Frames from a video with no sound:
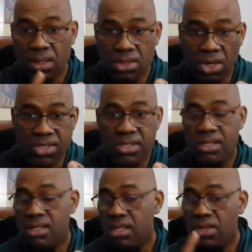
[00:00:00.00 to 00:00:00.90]

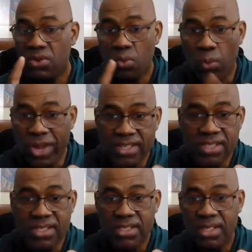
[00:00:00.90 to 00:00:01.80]
dust,
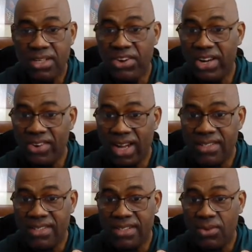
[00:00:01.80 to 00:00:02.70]
weeds, green
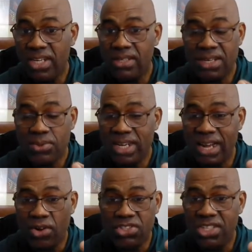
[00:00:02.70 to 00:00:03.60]
grass. Anywhere they
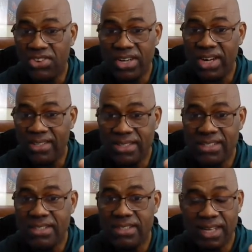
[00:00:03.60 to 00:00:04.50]
are cutting green
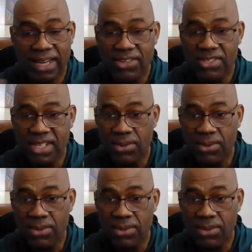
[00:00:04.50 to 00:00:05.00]
grasses, I don't stay